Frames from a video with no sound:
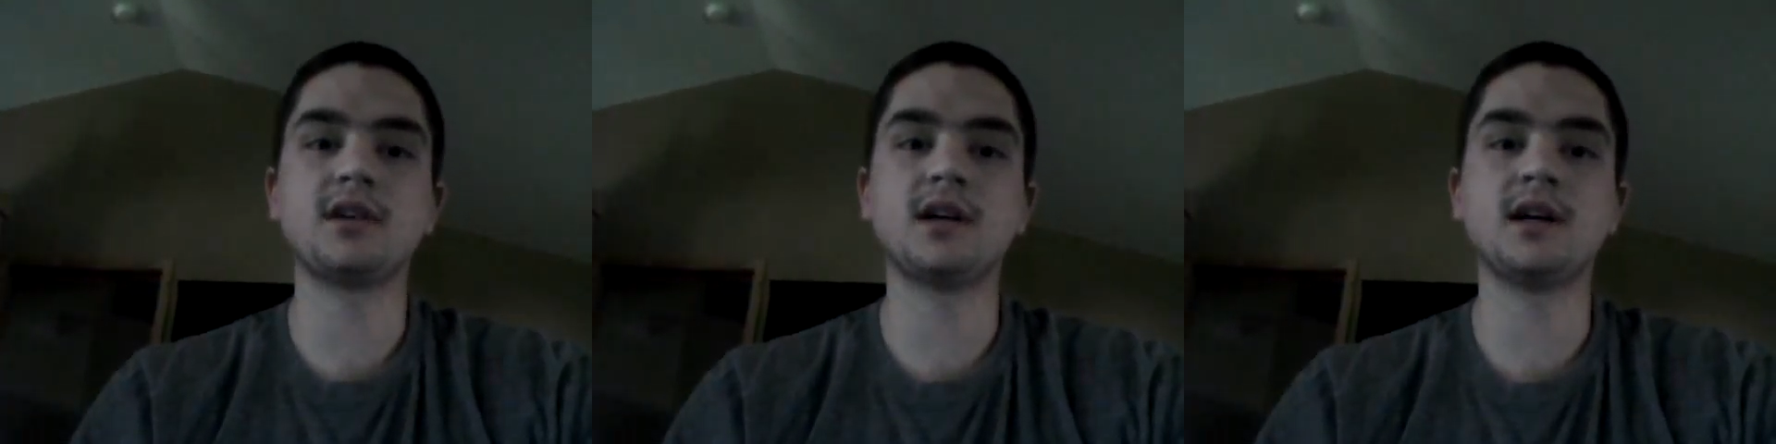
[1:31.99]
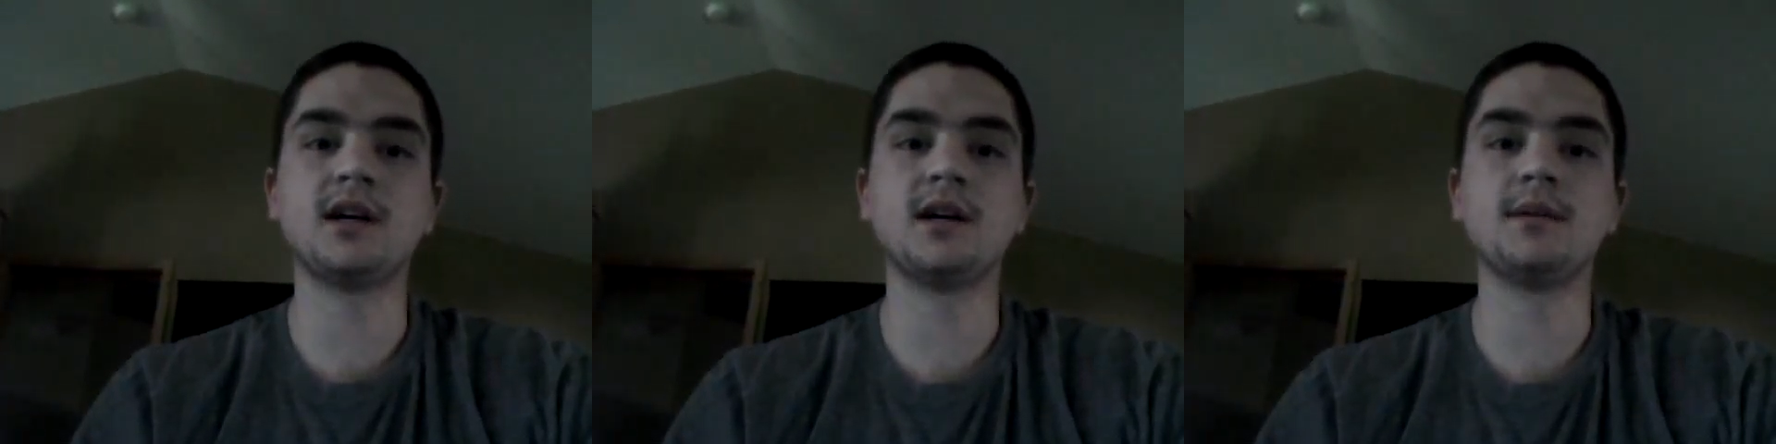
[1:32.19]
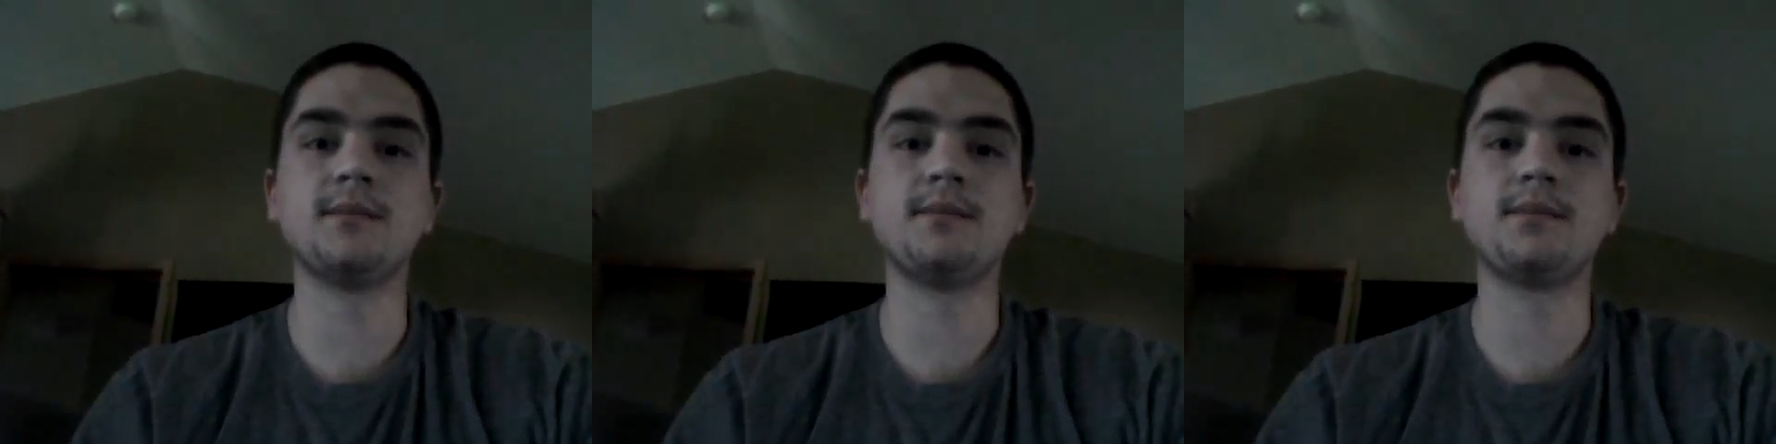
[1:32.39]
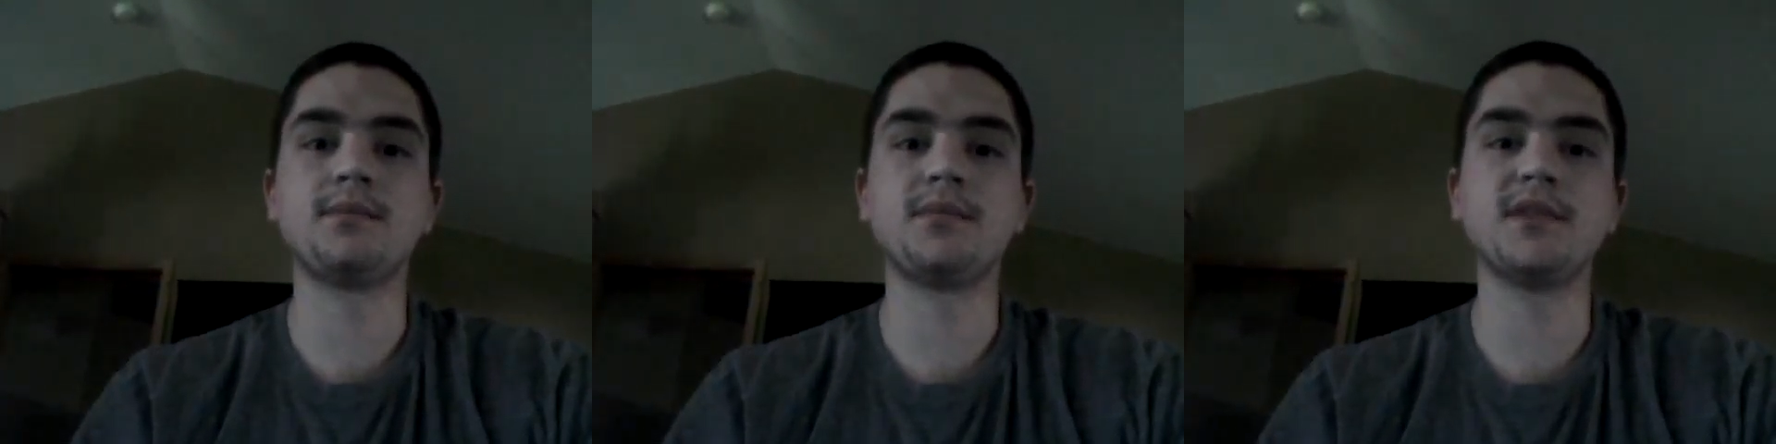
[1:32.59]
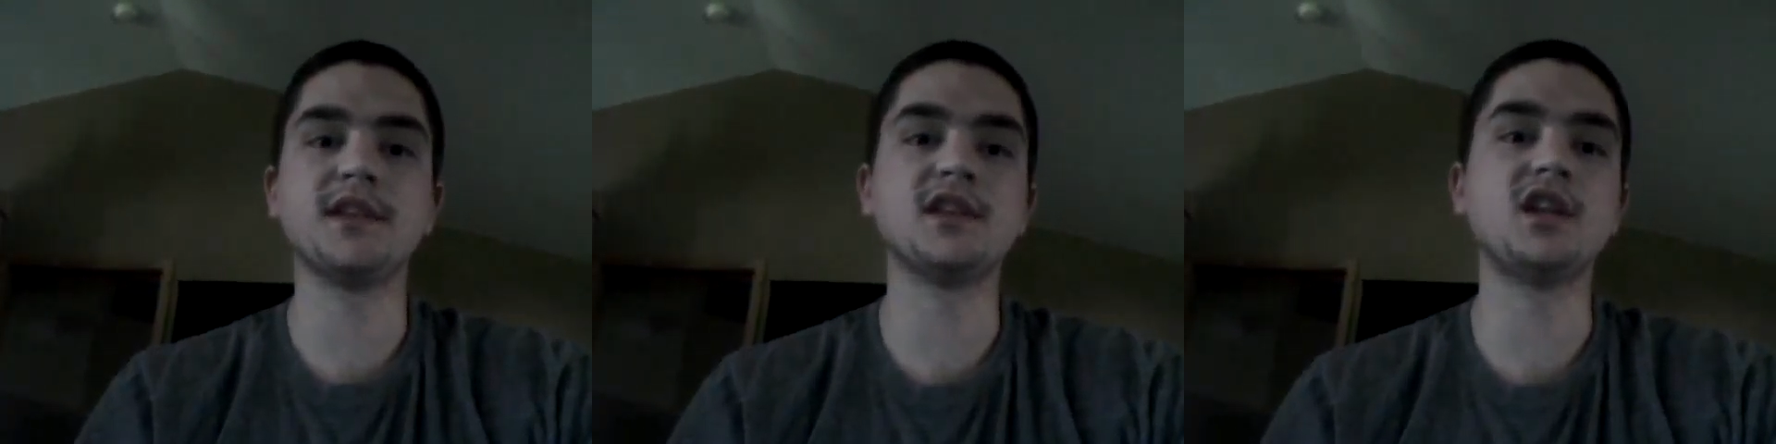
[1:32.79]

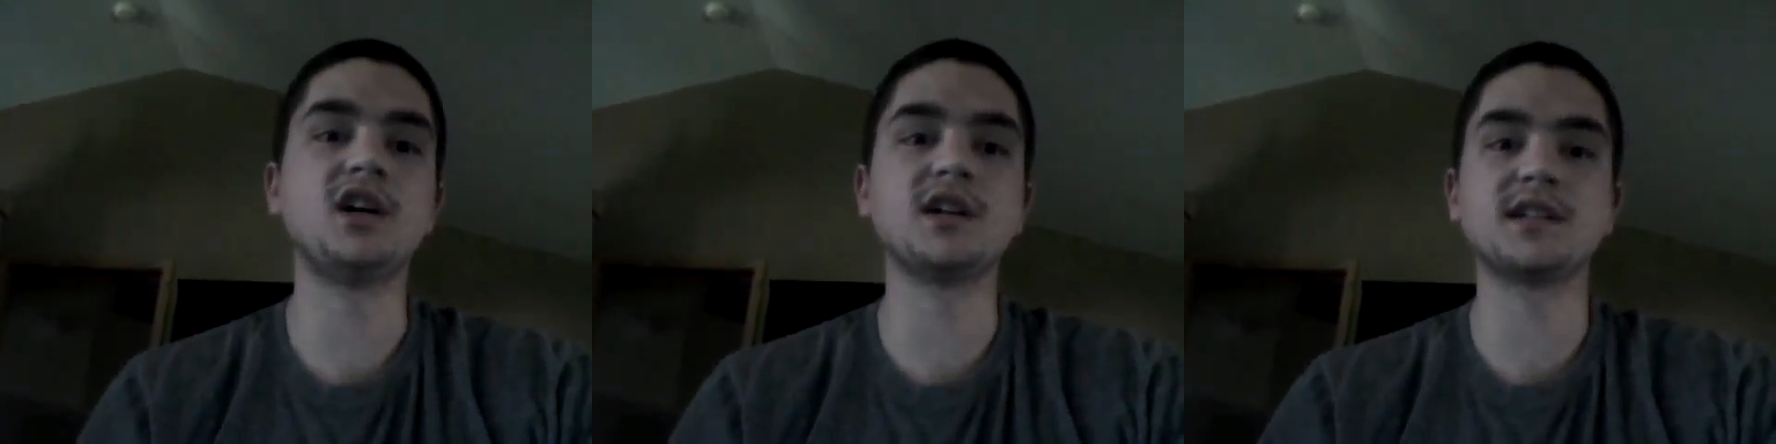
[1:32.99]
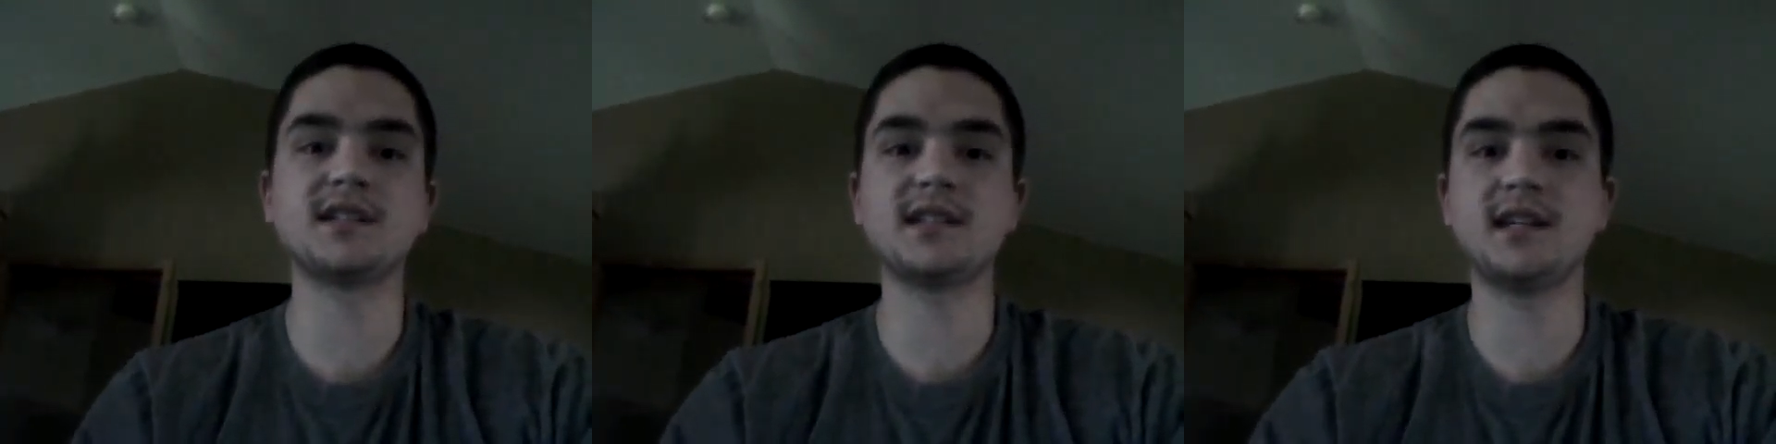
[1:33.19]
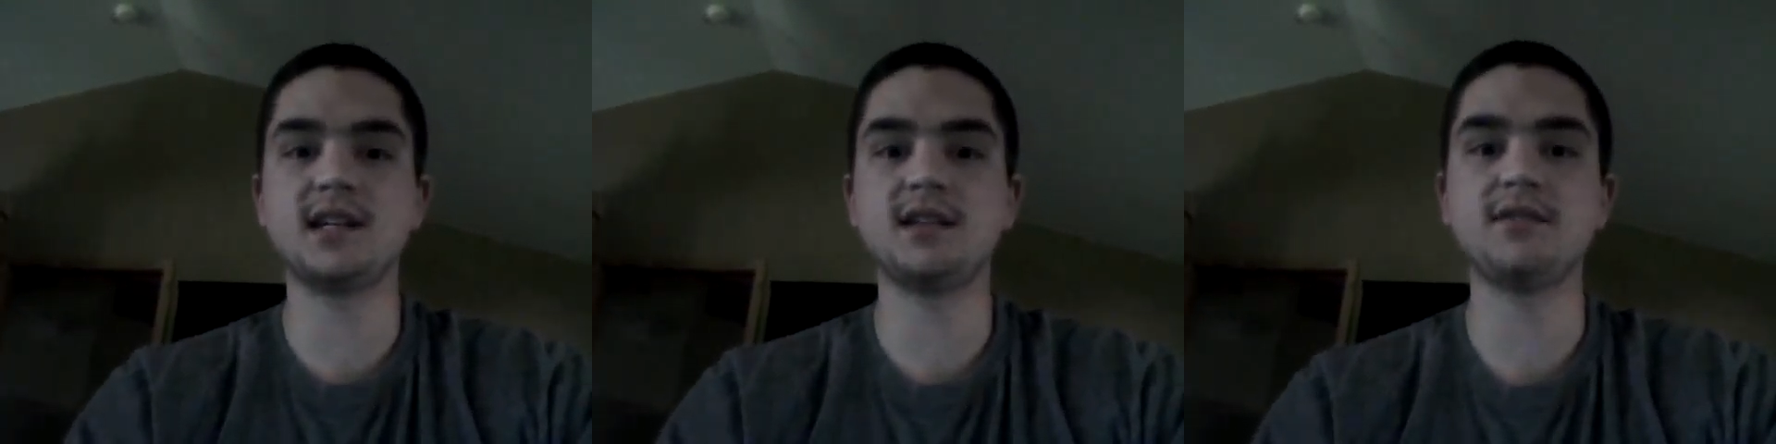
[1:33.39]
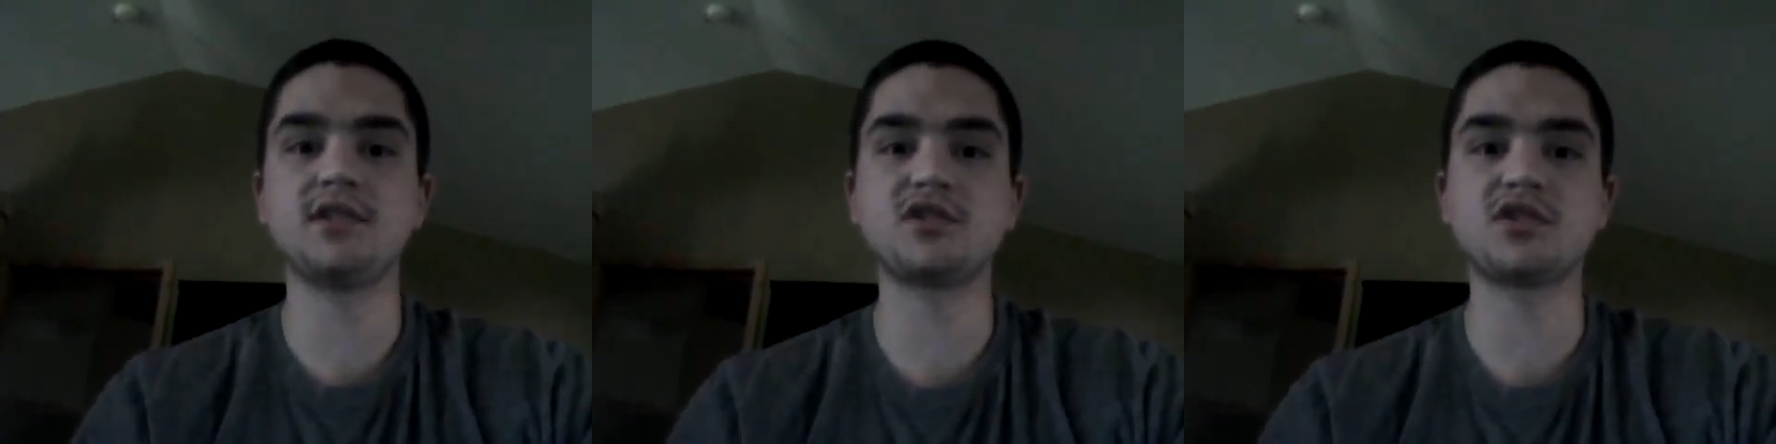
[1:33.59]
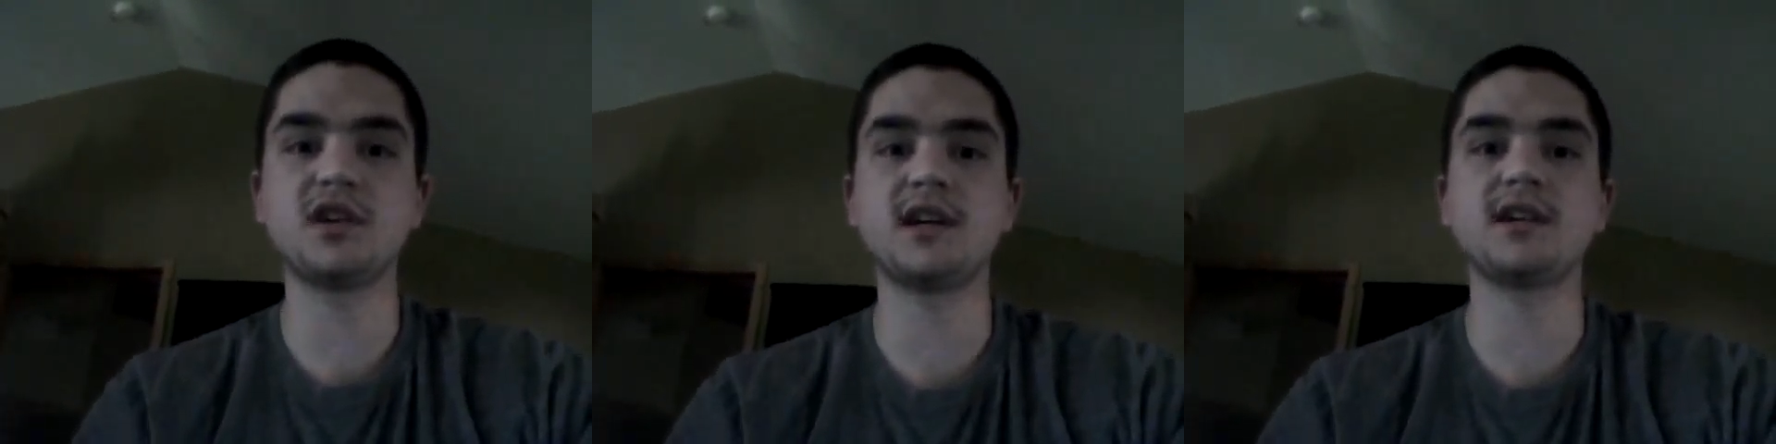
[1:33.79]
the longest side of the
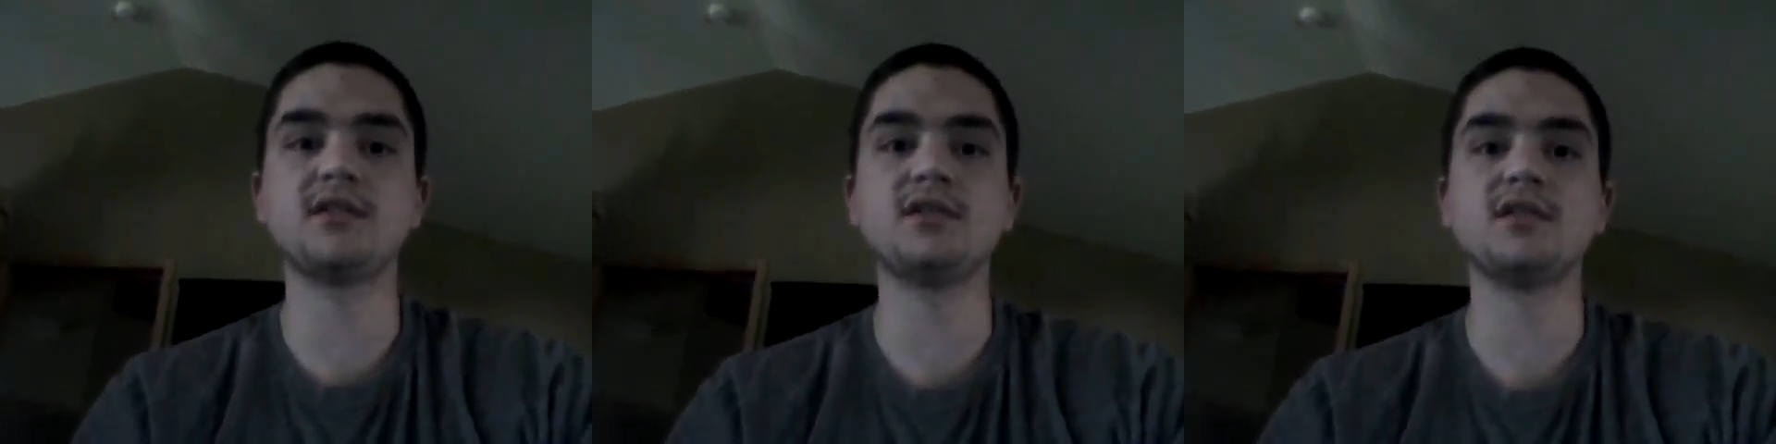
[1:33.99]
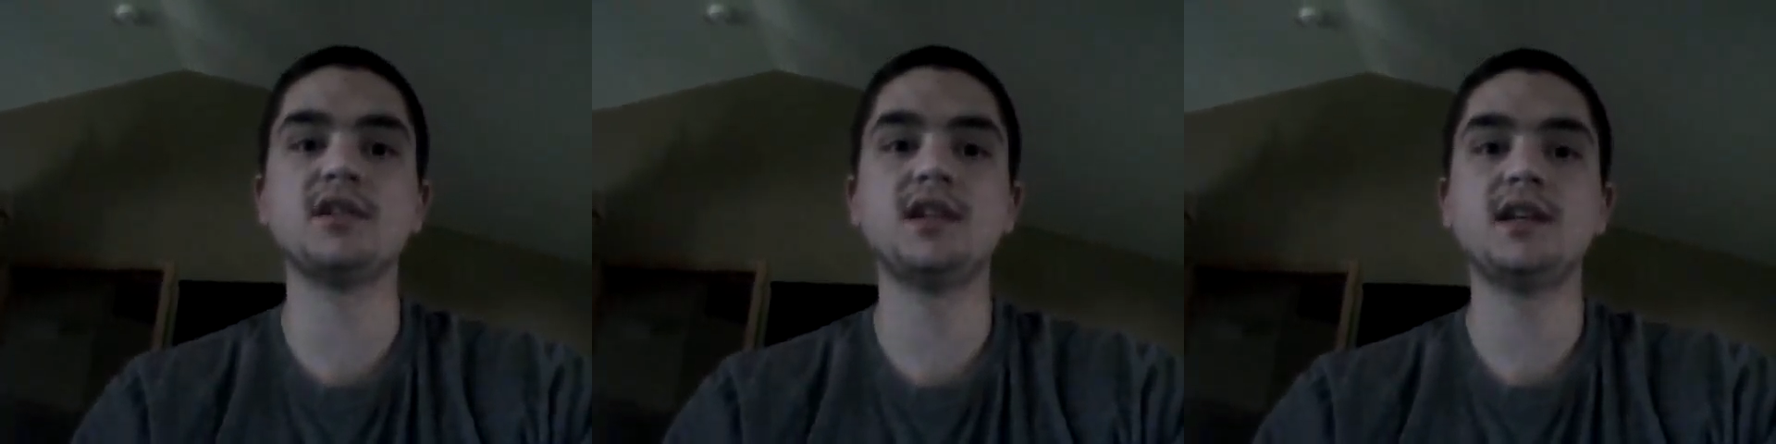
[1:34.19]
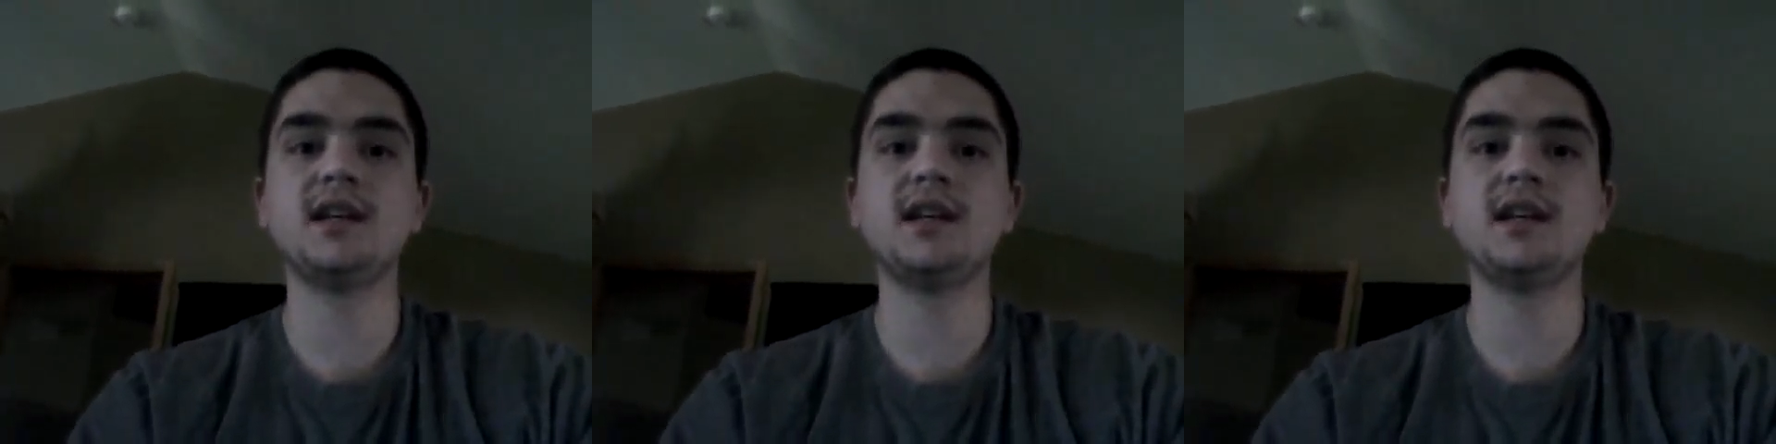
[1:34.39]
triangle,